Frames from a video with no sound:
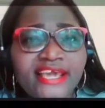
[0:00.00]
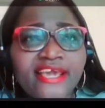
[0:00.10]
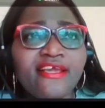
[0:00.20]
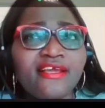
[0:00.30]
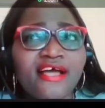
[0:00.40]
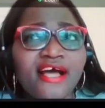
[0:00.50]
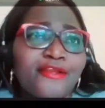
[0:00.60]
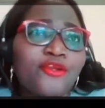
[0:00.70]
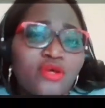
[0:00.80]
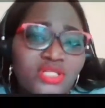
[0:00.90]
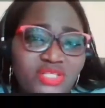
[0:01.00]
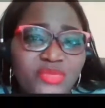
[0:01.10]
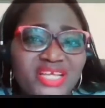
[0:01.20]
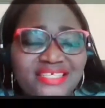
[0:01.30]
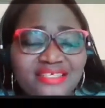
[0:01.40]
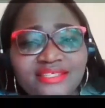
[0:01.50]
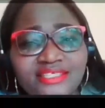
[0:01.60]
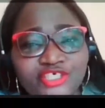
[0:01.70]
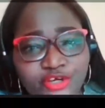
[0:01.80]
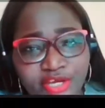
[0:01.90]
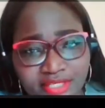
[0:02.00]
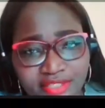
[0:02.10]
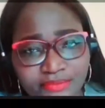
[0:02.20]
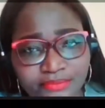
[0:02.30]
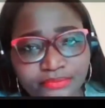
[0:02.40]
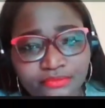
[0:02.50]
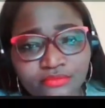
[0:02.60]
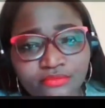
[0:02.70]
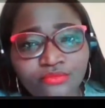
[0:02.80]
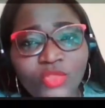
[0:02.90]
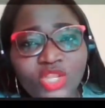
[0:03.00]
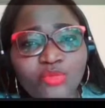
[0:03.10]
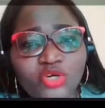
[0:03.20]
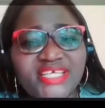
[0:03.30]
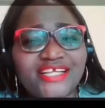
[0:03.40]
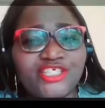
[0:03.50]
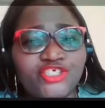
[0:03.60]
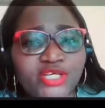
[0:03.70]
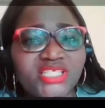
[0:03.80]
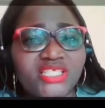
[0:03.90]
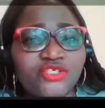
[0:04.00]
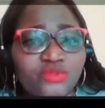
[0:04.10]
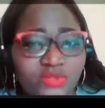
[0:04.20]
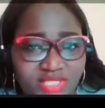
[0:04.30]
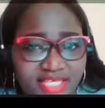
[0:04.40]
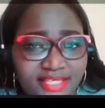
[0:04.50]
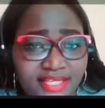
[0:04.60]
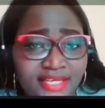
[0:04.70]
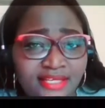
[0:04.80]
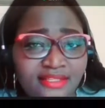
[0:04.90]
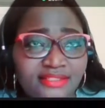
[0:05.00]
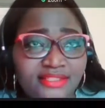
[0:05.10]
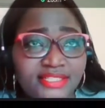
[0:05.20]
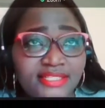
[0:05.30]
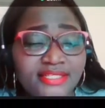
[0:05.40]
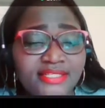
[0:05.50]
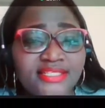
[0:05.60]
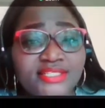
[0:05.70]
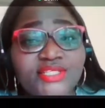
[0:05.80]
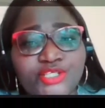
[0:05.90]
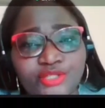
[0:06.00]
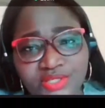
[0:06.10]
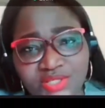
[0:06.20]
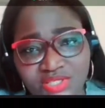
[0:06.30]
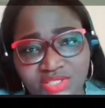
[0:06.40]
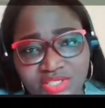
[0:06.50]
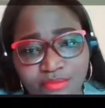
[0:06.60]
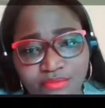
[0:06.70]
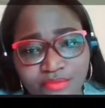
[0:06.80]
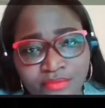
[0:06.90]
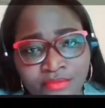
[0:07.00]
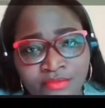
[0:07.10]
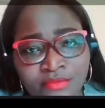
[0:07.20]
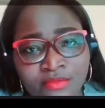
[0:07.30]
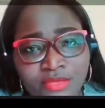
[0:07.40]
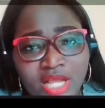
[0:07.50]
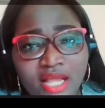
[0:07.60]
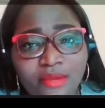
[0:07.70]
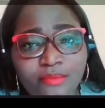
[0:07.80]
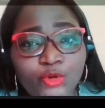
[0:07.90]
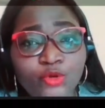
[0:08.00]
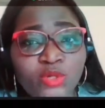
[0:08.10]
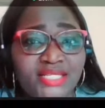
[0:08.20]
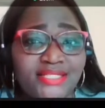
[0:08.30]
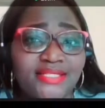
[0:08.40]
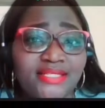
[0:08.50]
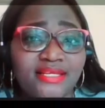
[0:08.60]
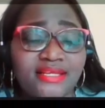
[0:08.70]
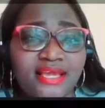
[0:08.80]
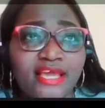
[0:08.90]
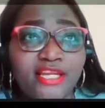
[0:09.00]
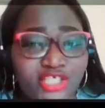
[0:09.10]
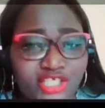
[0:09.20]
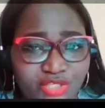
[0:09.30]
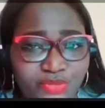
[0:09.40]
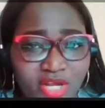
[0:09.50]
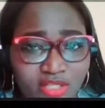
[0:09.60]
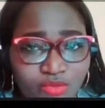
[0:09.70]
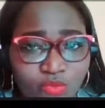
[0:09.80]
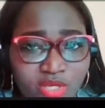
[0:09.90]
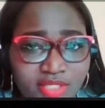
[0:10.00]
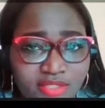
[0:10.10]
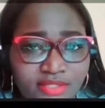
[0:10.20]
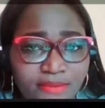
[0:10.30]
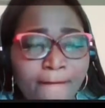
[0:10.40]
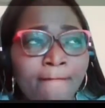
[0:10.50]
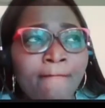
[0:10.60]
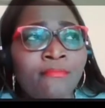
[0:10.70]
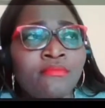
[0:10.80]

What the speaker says: They are not medically trained, but they are trained in using the decision system known as NHS pathways.